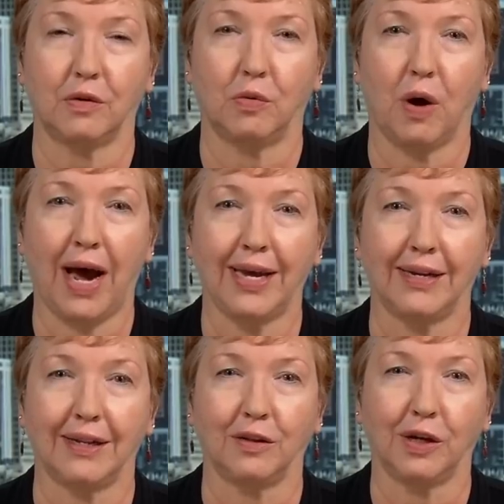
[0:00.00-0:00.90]

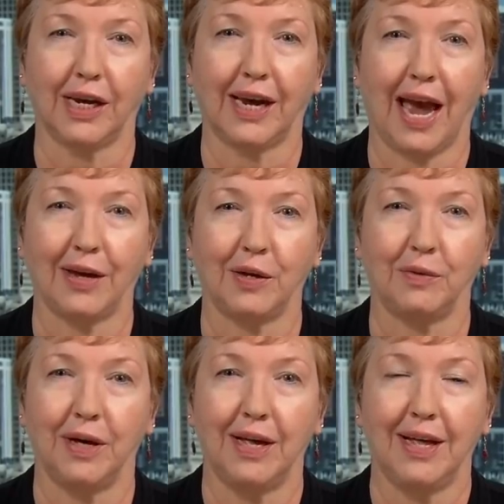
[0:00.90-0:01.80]
quiet and looking at
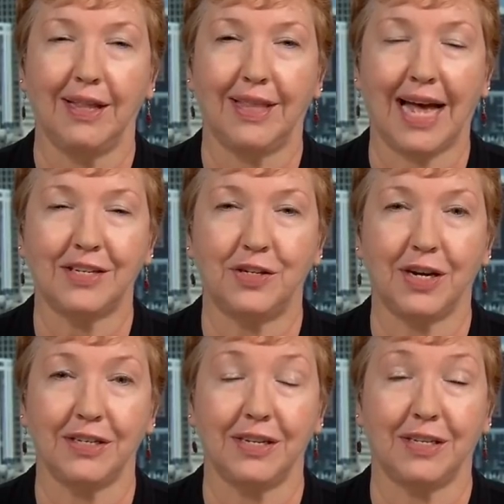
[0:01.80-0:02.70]
you, that's
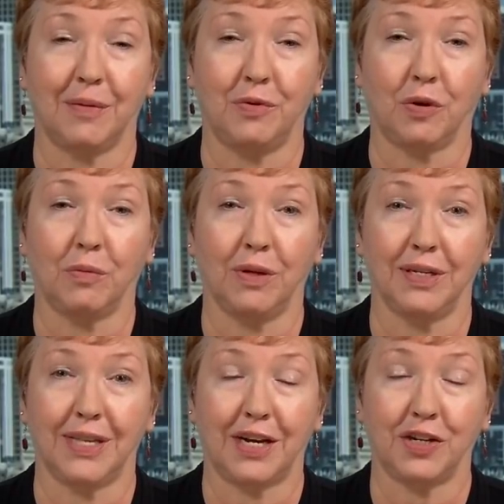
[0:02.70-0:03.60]
just as abnormal
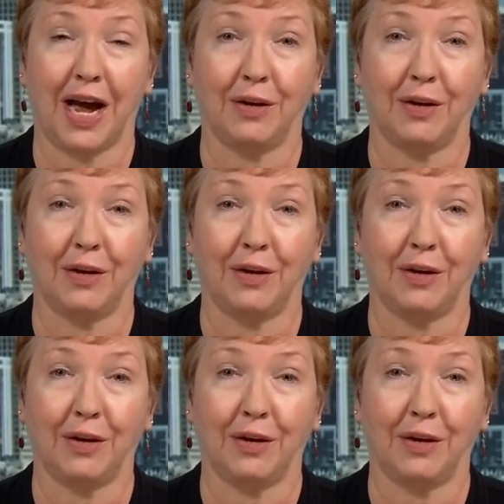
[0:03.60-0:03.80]
as that